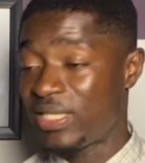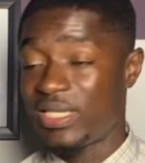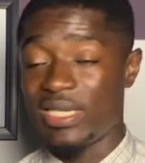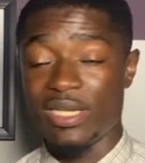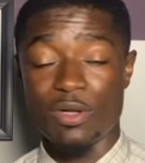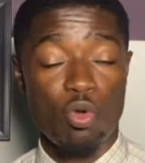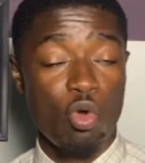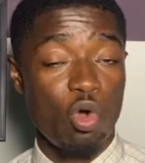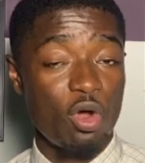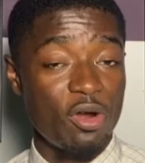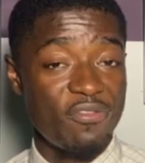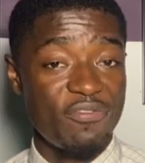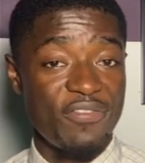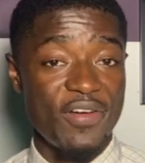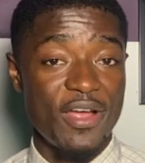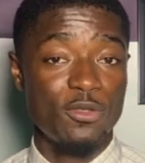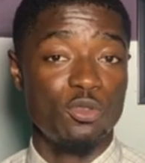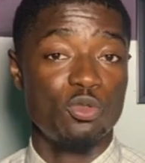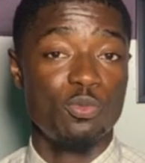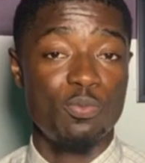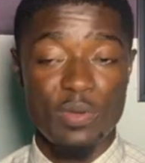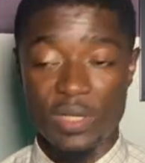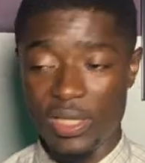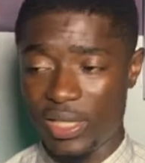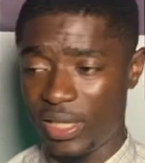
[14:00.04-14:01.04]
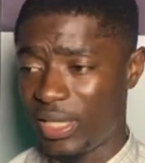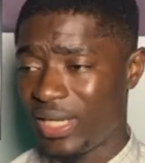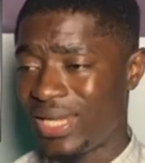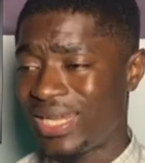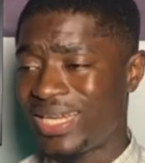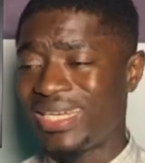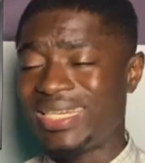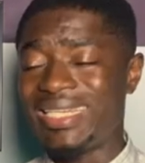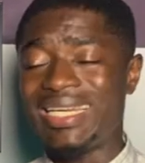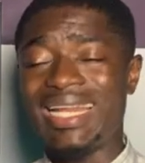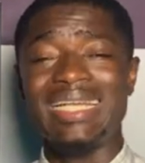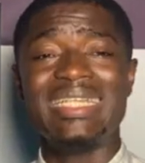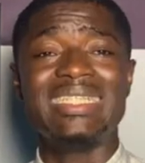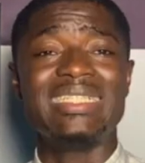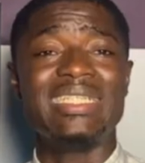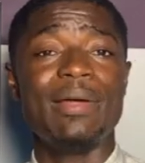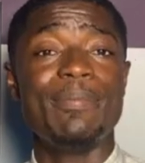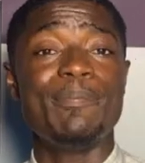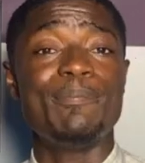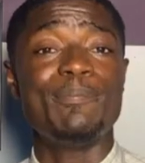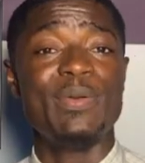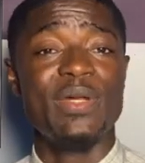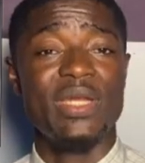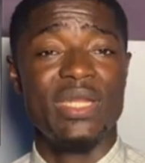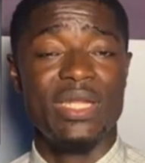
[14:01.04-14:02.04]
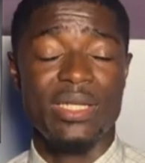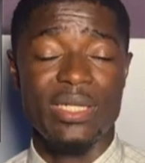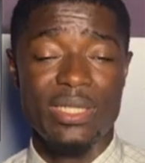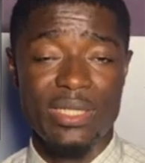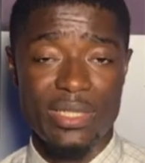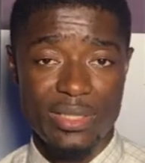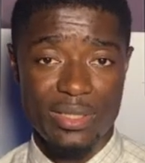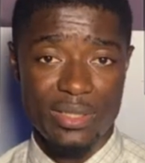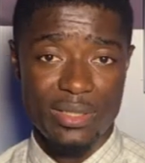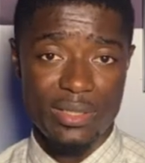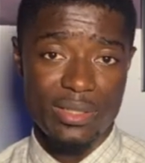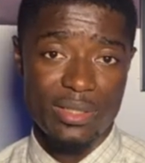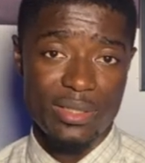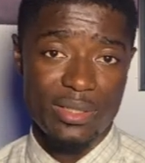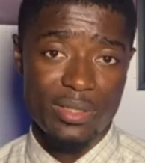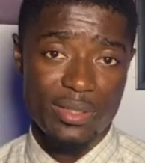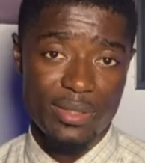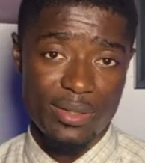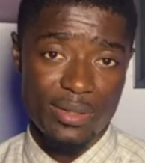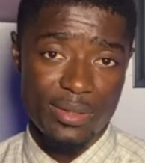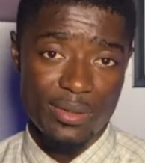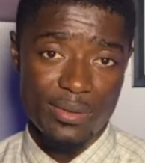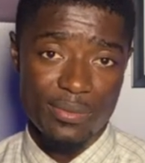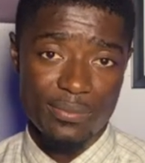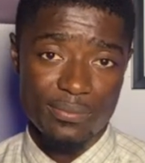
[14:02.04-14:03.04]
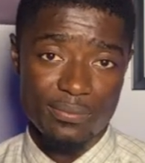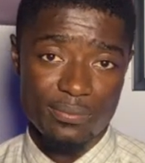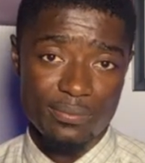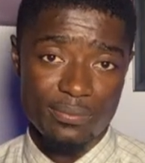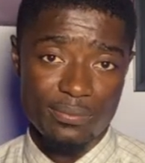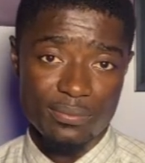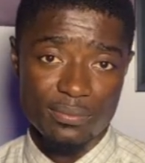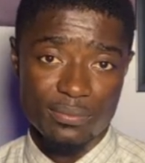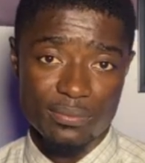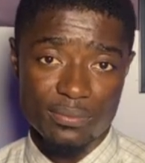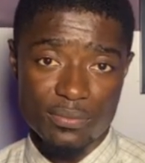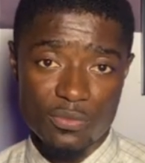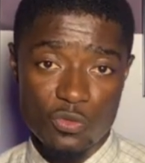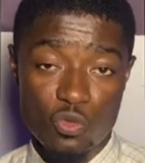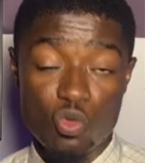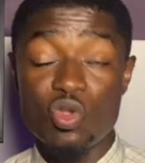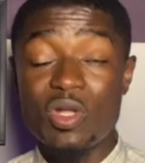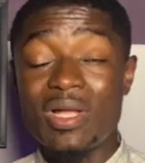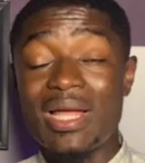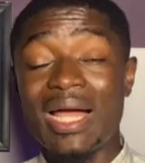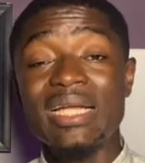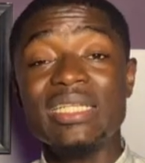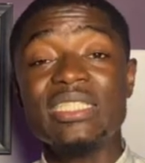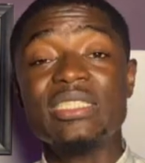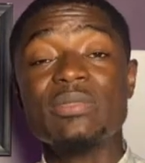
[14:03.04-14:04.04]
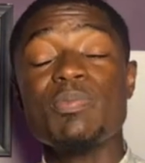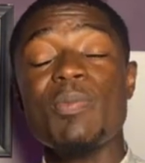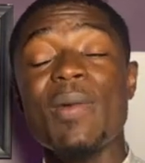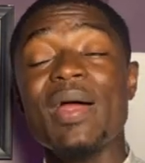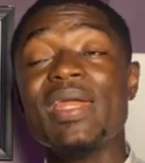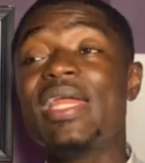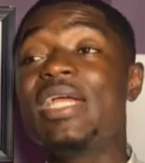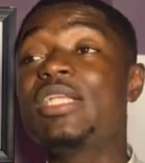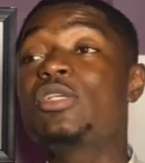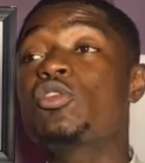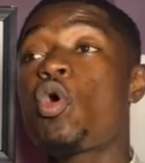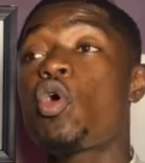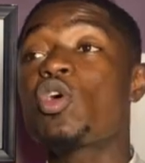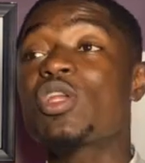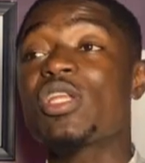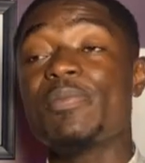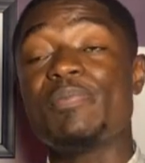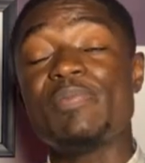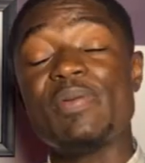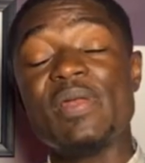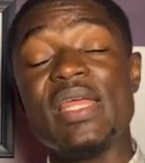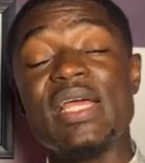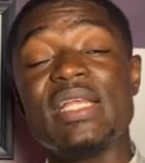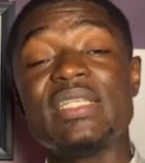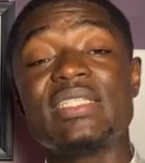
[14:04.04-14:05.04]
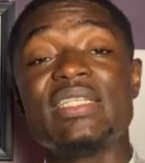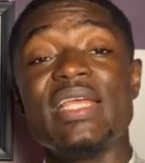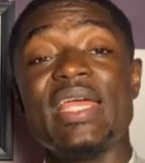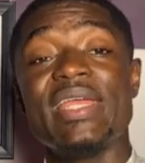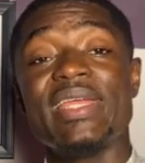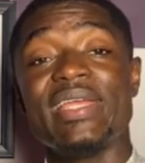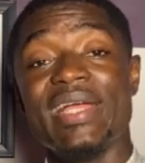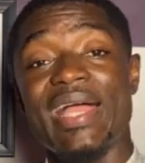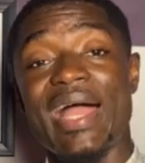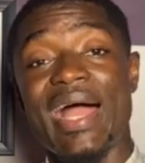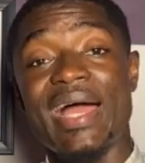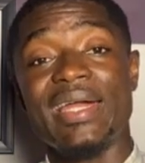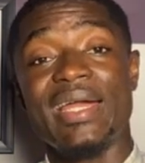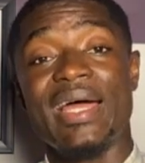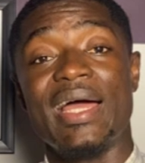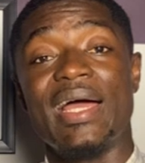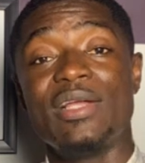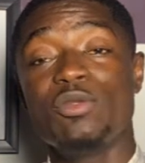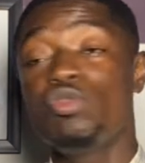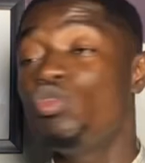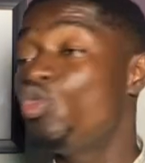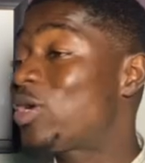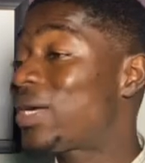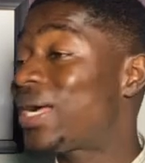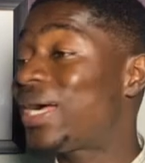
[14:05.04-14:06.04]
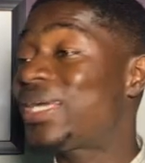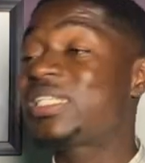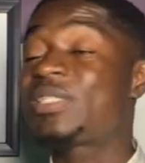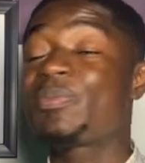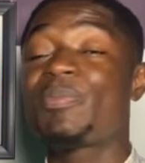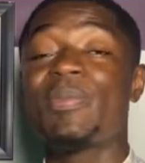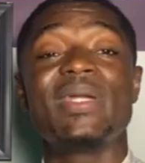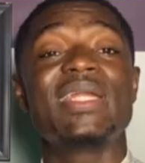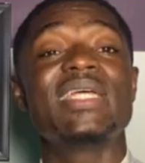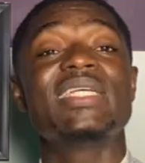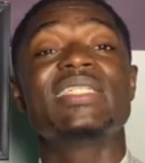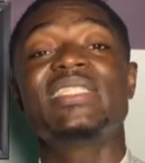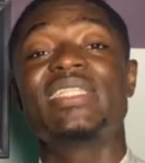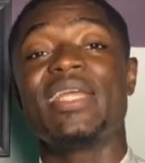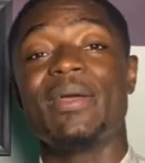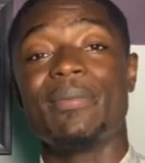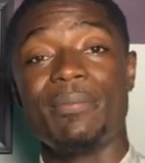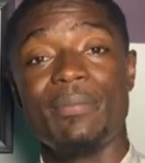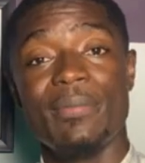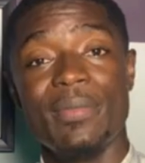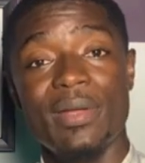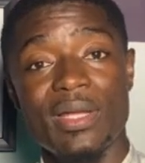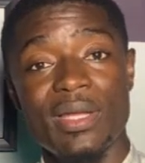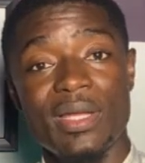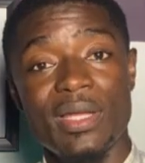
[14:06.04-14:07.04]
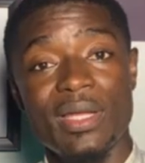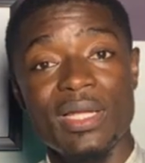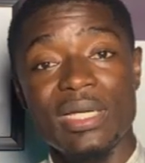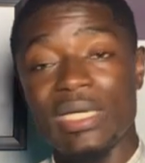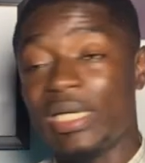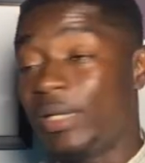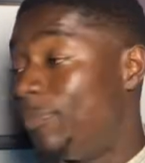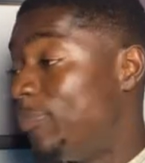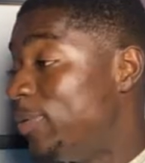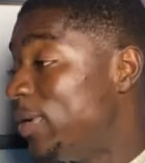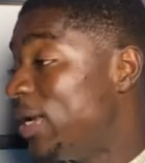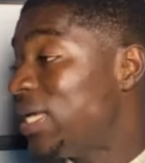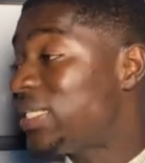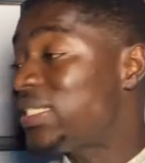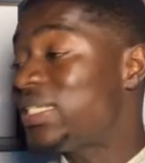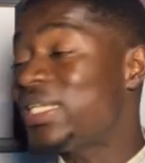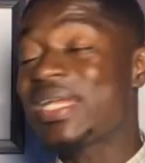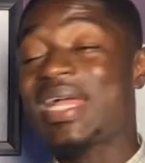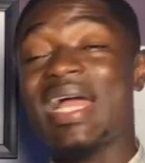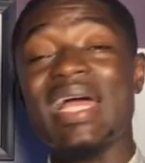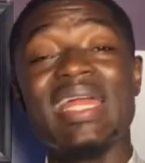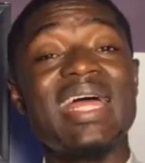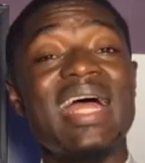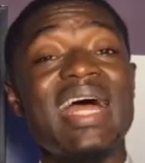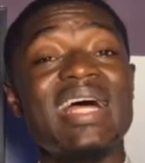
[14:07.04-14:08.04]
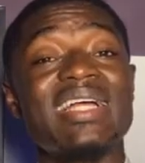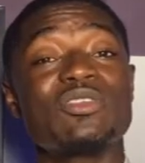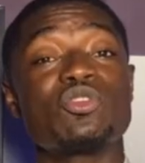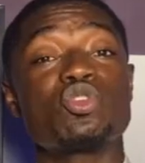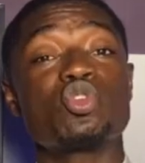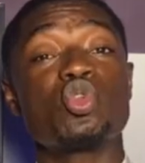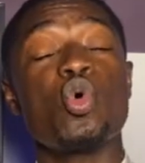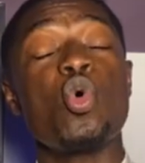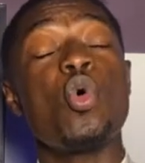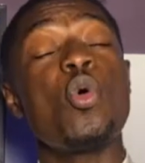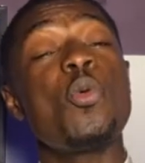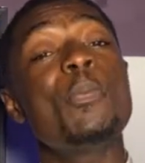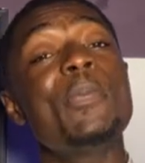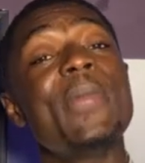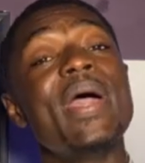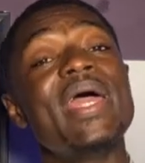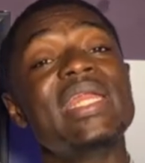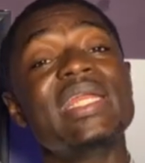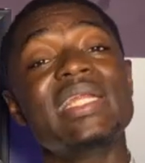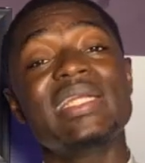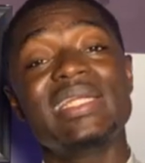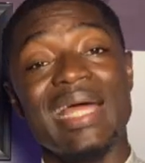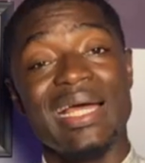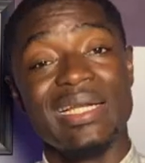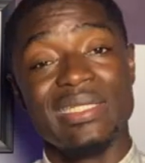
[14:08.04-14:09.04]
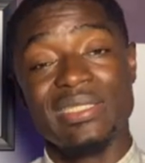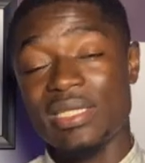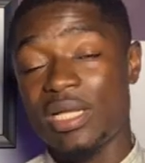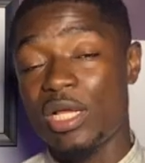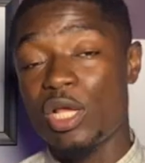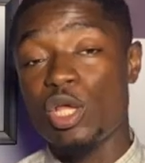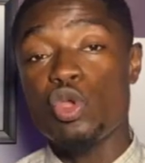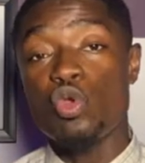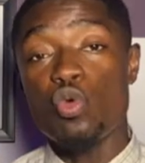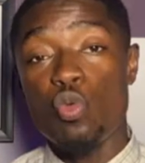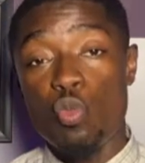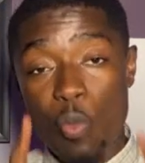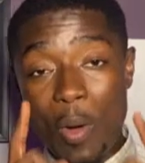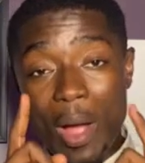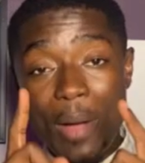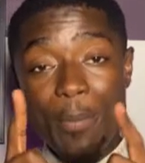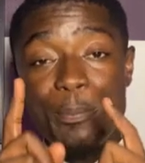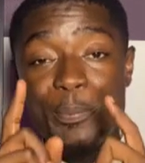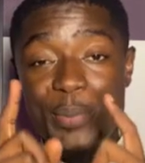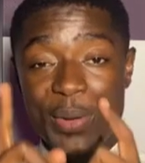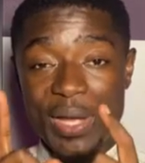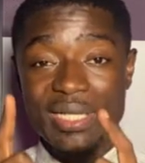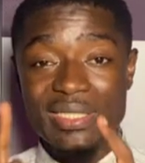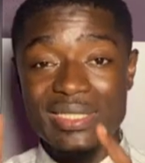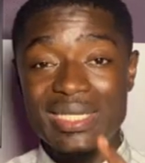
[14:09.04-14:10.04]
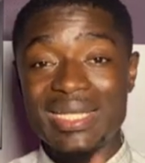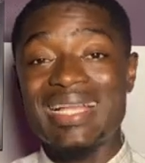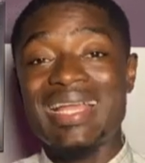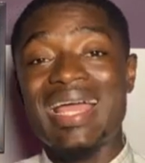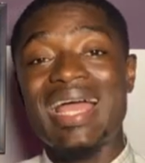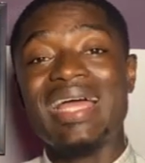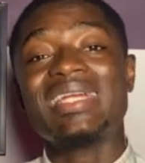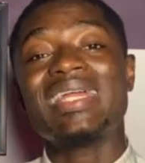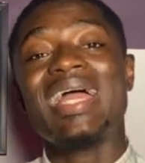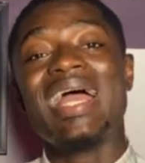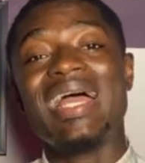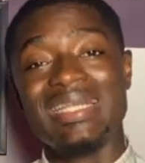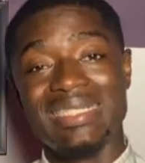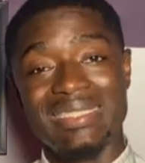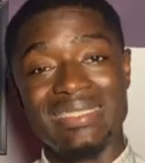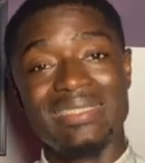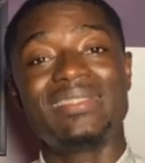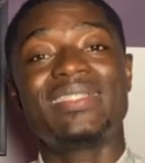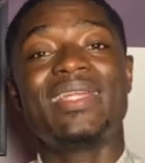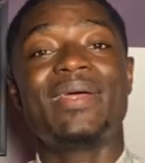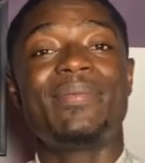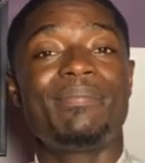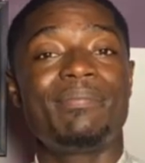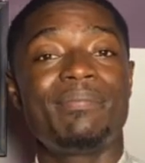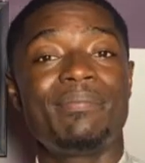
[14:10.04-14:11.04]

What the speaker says: they qualify to play, let them play. You can't manage all the players here in Ghana. You can't manage them. The players in Ghana are so many that one person can't handle them.